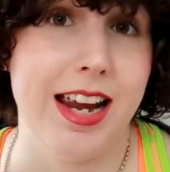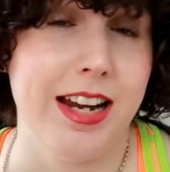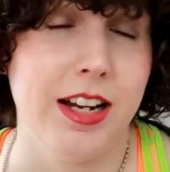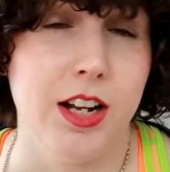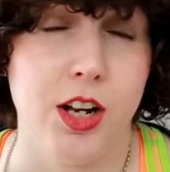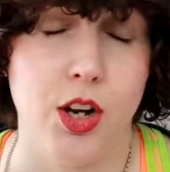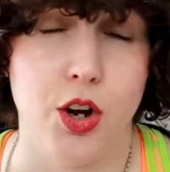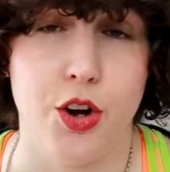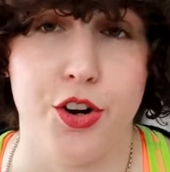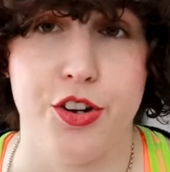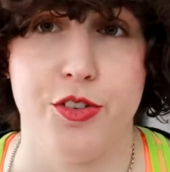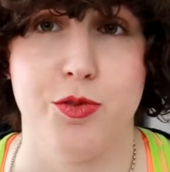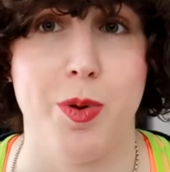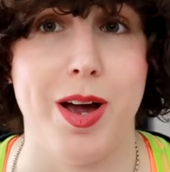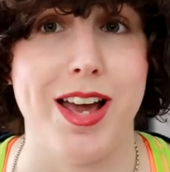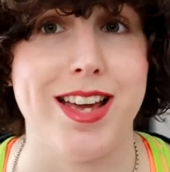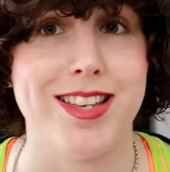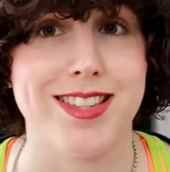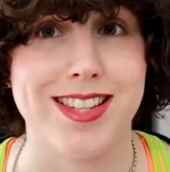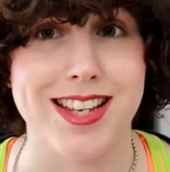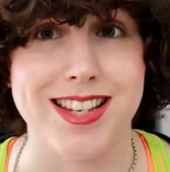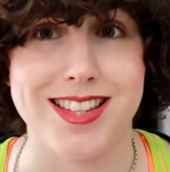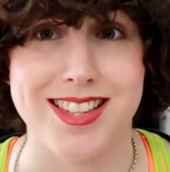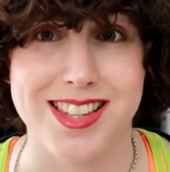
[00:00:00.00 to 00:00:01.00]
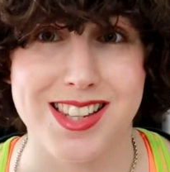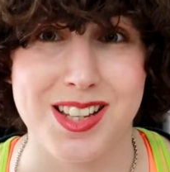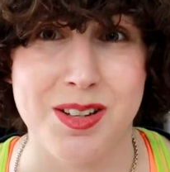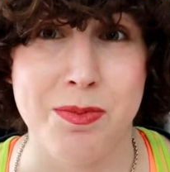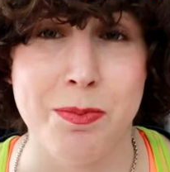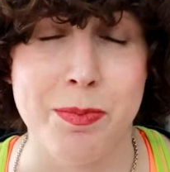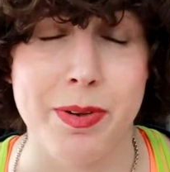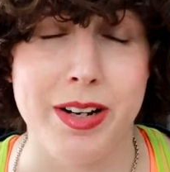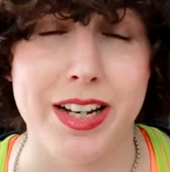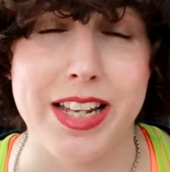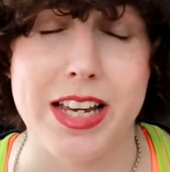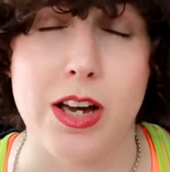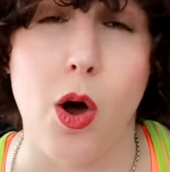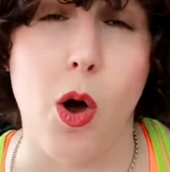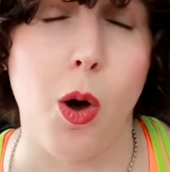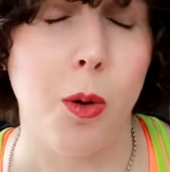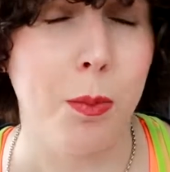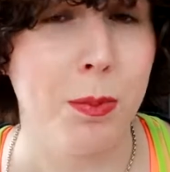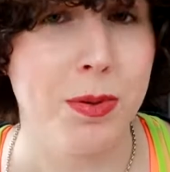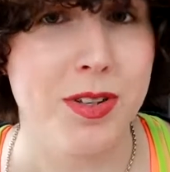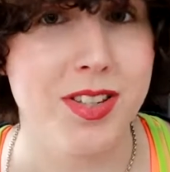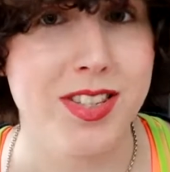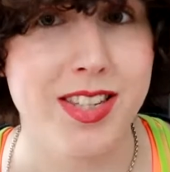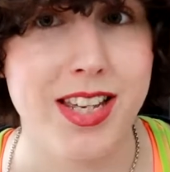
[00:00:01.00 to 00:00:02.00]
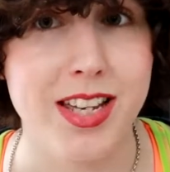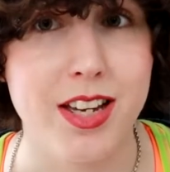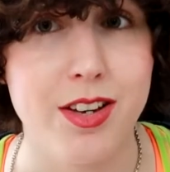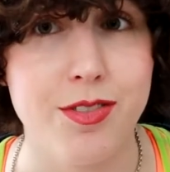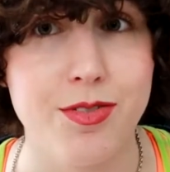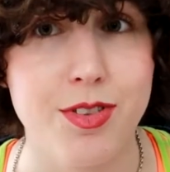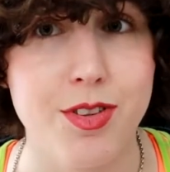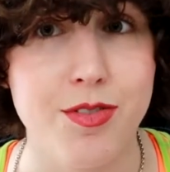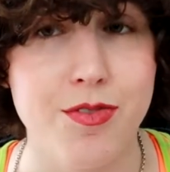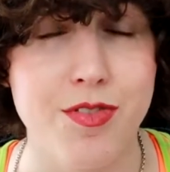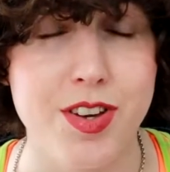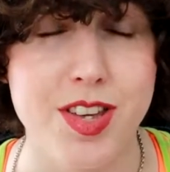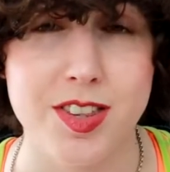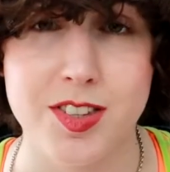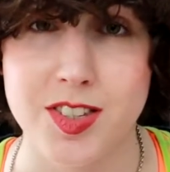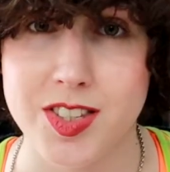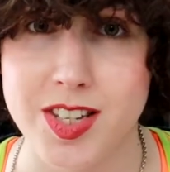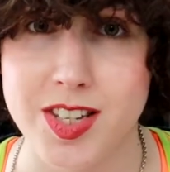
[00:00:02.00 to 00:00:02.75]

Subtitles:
In a lot of ways, it's the complete opposite of the fifth